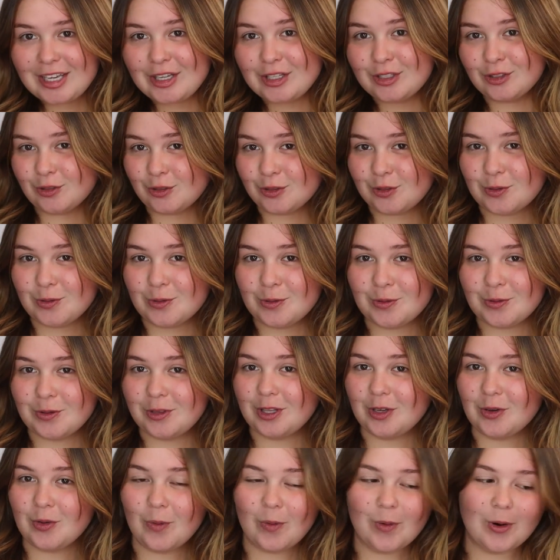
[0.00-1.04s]
into
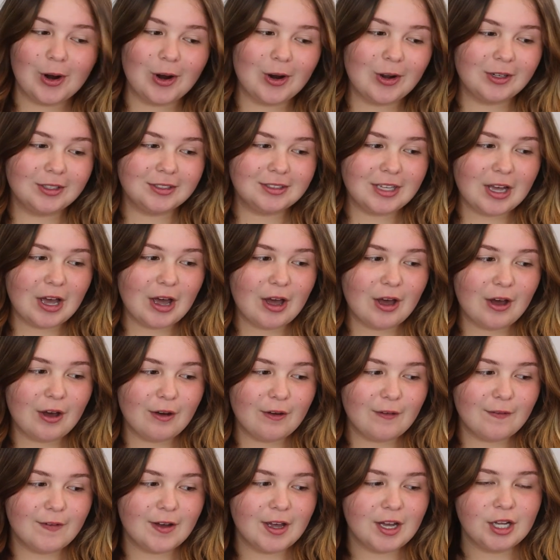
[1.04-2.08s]
the world
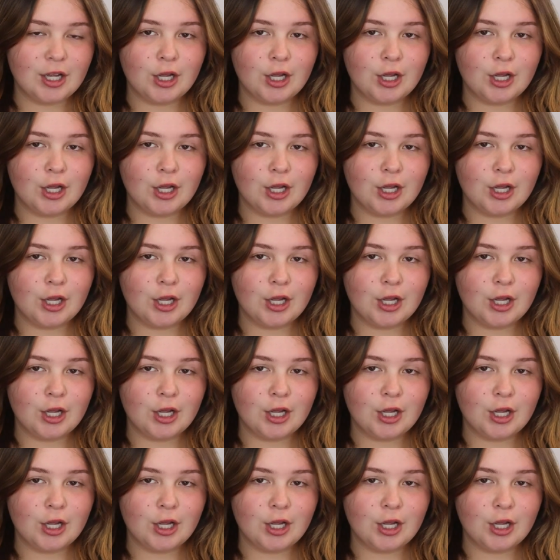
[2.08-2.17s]
of